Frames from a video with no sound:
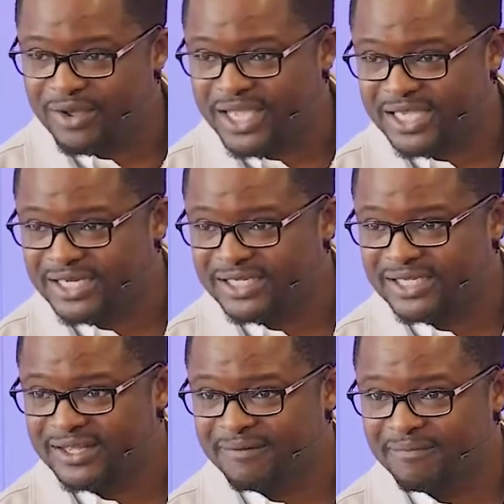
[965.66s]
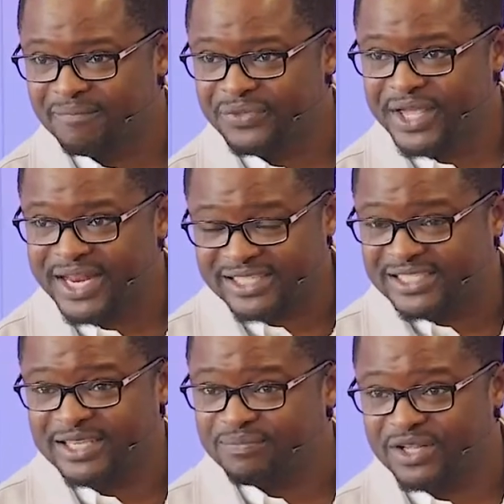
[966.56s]
Are you getting it?
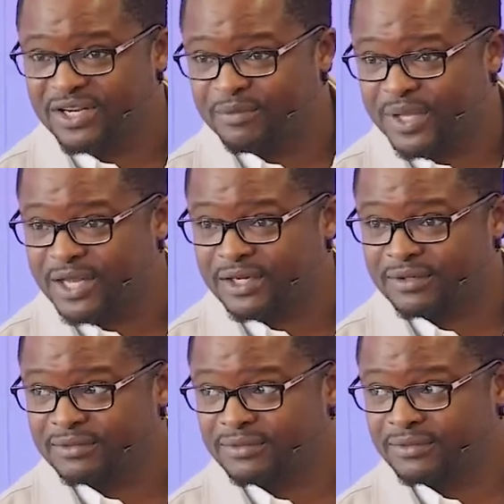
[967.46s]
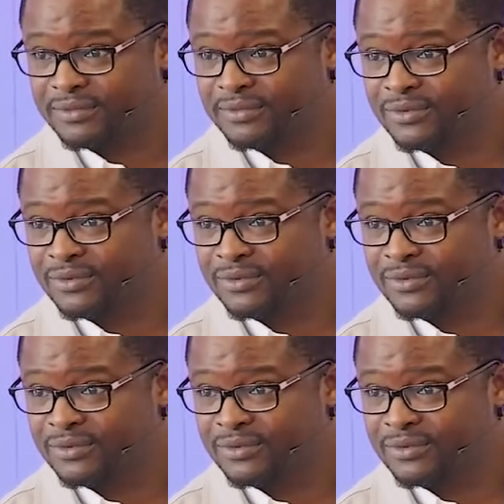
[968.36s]
That's the same thing in the beginning.